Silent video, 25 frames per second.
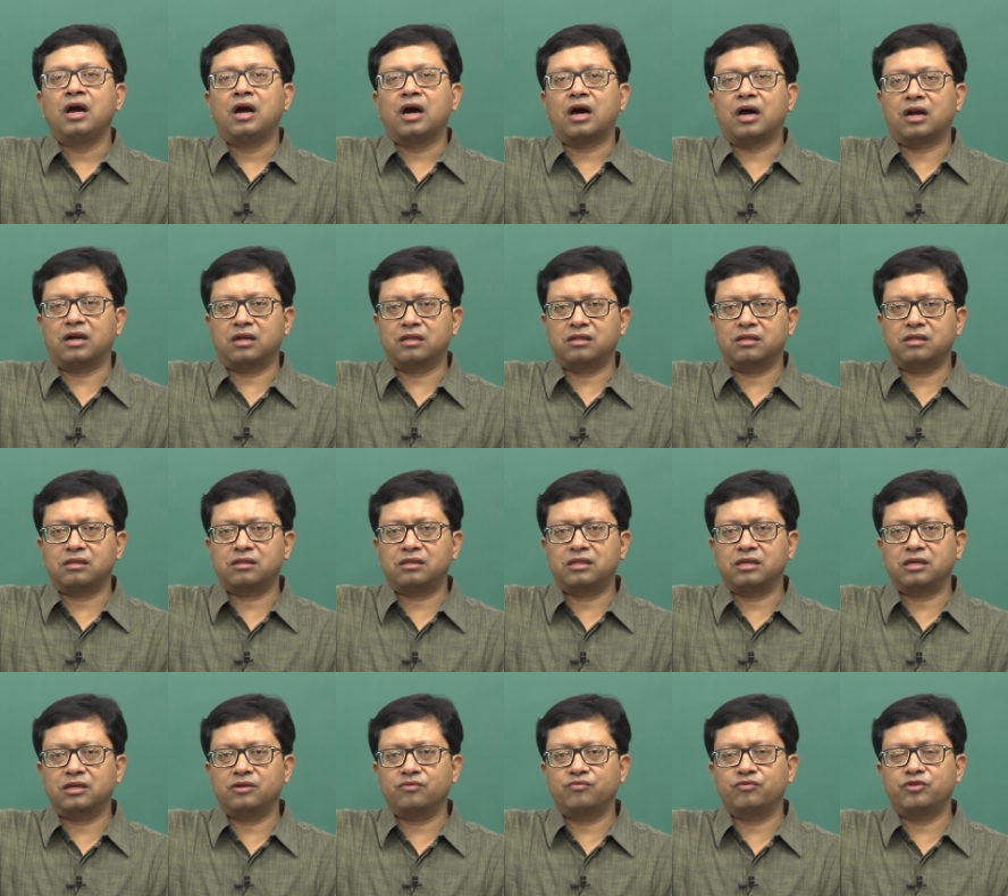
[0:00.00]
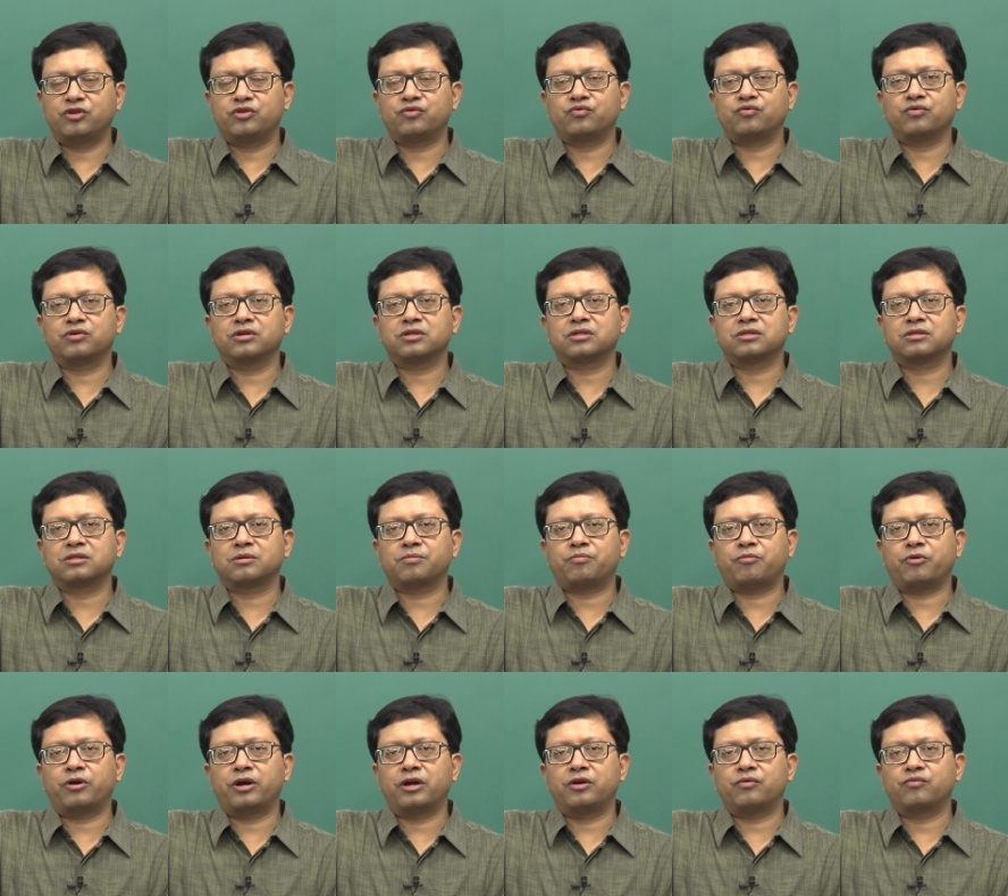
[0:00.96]
Another thing which was the
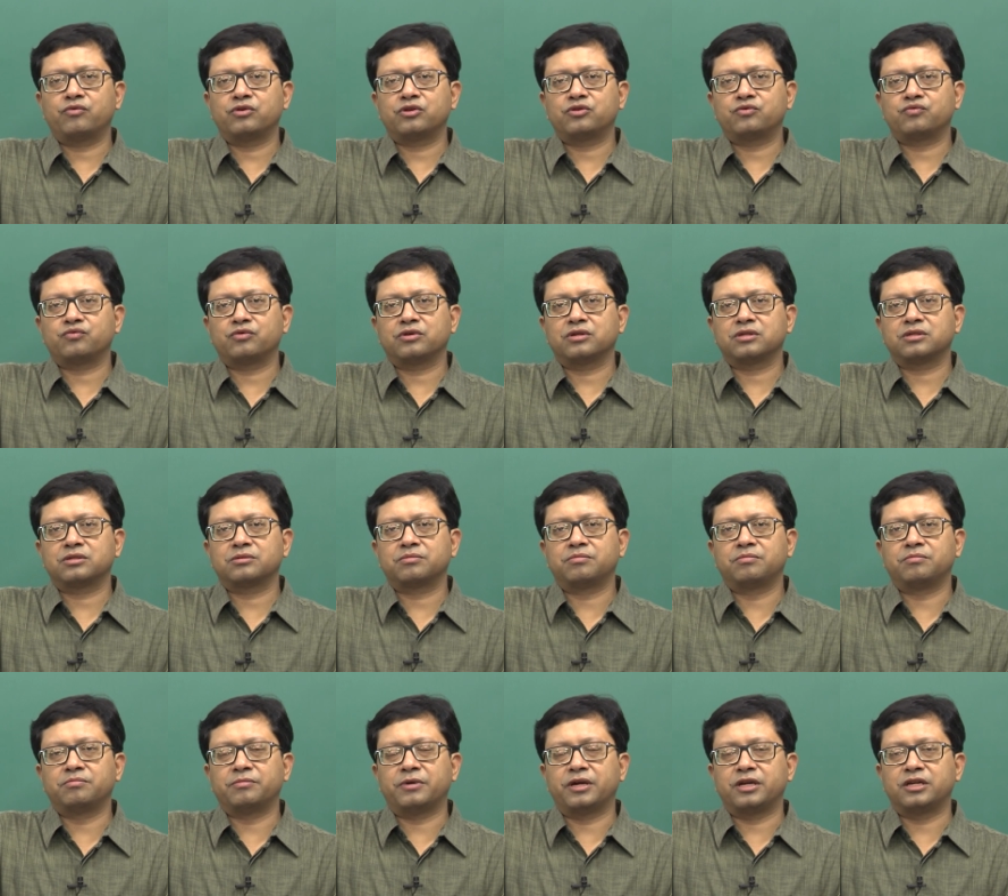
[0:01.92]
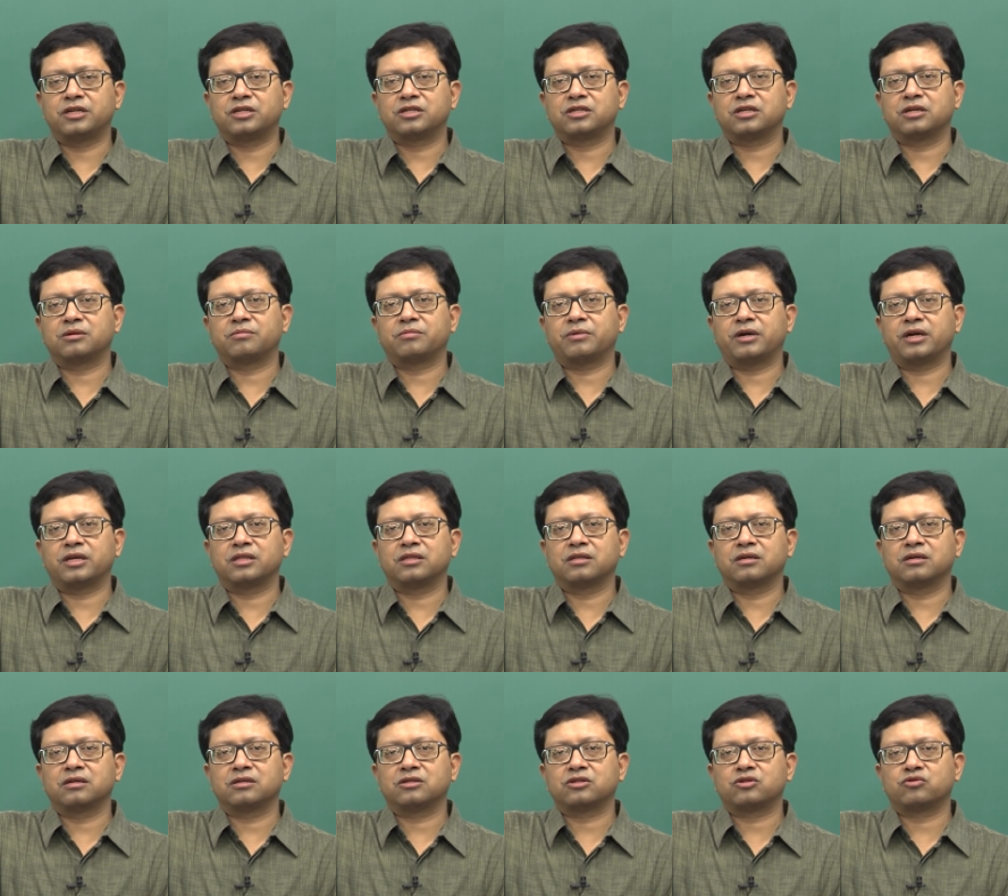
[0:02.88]
point which was mentioned by
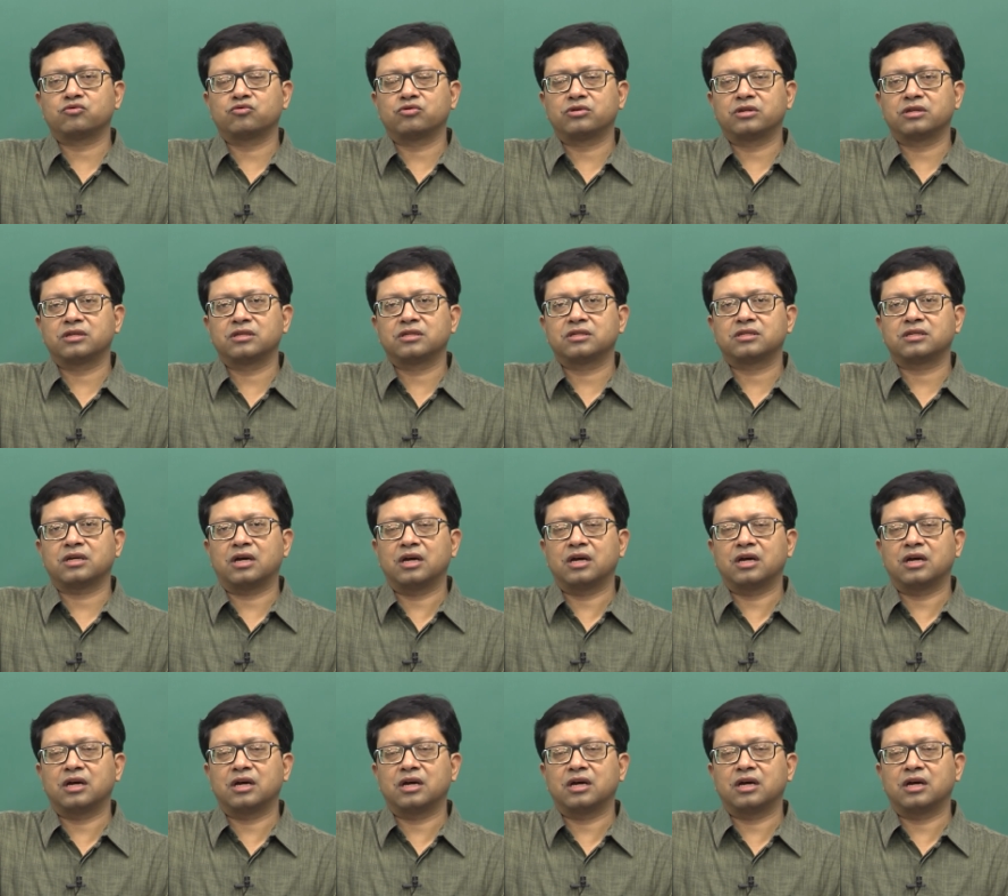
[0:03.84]
the students,